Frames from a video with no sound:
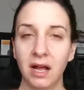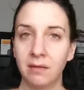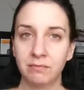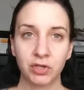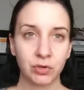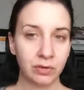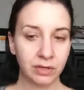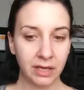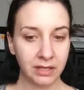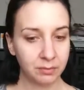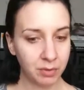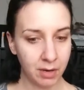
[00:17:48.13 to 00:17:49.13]
I'm sure
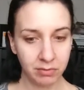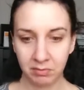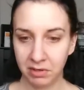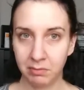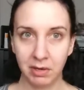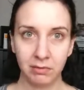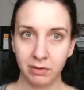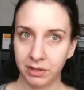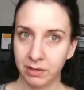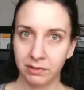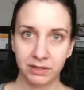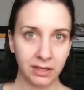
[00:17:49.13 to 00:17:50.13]
that's probably about what
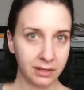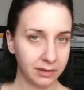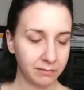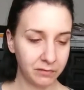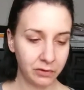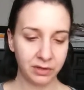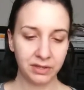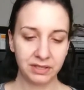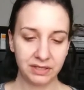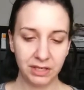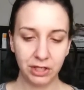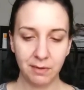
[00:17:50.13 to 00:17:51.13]
they were selling them for at
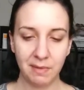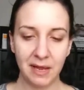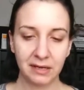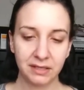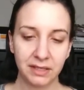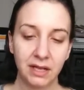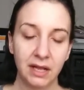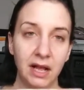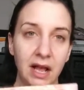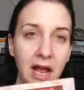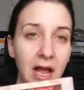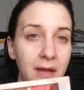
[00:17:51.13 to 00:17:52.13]
this TJ Maxx.
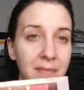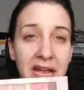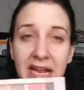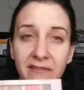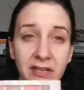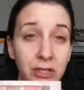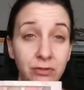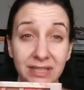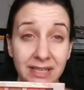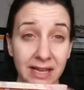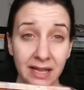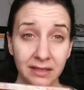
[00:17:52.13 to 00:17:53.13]
I haven't used it
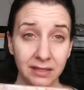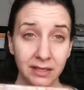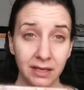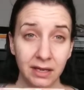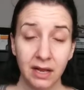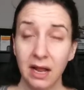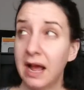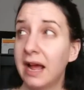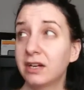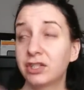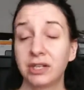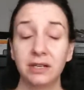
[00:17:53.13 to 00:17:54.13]
yet.
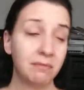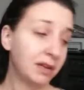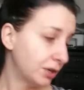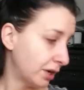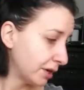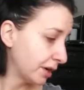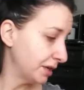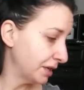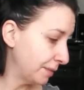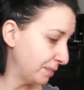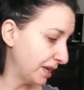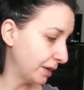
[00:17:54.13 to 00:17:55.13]
Actually, my daughter ended
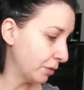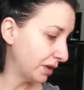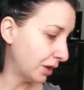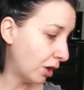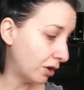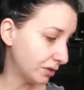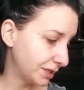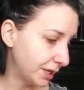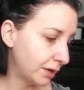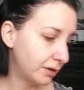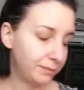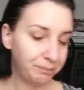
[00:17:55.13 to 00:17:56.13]
up getting one
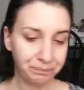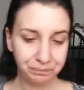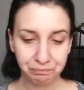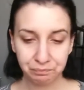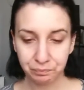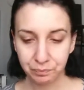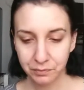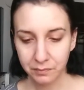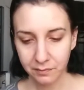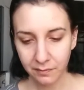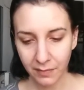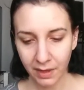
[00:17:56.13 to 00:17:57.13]
also.
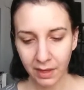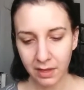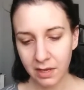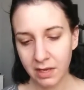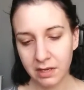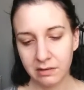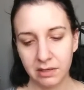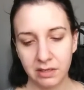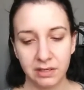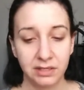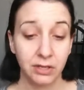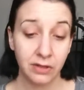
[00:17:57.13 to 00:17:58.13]

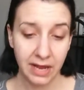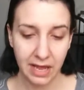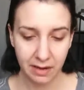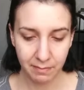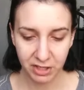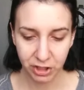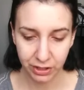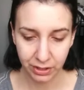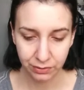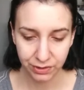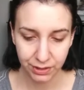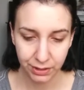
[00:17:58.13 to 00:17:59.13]
So they had a bunch of
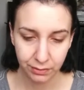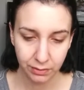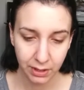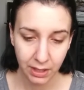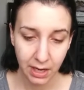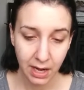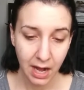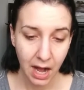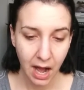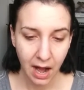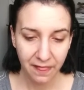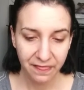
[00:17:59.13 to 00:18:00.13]
those too.
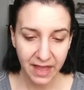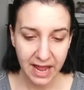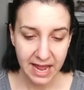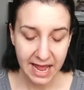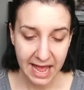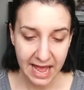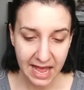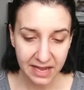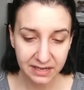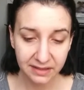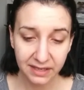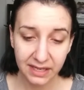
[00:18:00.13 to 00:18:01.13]
They
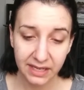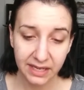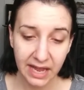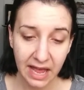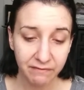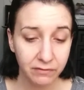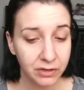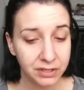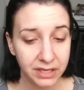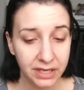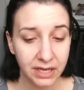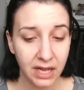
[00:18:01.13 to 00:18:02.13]
had the Kat Von
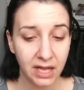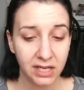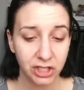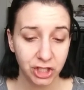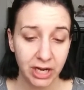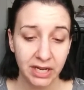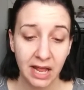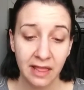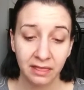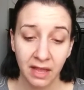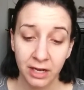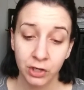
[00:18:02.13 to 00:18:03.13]
D Shade
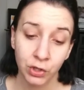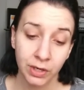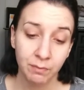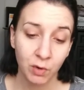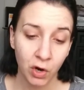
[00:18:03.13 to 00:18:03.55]
and Light Cream